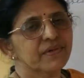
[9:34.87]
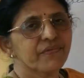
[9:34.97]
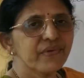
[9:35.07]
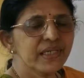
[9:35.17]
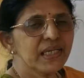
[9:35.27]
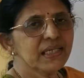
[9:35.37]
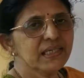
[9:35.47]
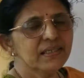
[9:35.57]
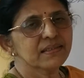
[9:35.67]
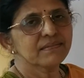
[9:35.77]
we
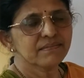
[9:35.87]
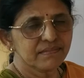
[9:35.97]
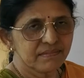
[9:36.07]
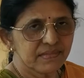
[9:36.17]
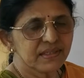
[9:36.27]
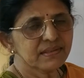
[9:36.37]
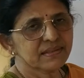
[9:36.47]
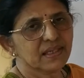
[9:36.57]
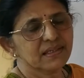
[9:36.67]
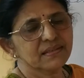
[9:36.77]
need
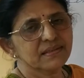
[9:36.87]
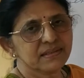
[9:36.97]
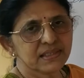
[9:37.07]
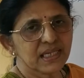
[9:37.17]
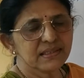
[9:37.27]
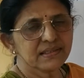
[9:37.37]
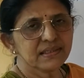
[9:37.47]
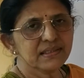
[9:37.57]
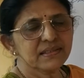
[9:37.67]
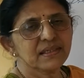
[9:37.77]
this
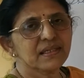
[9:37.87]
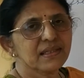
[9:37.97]
statistics.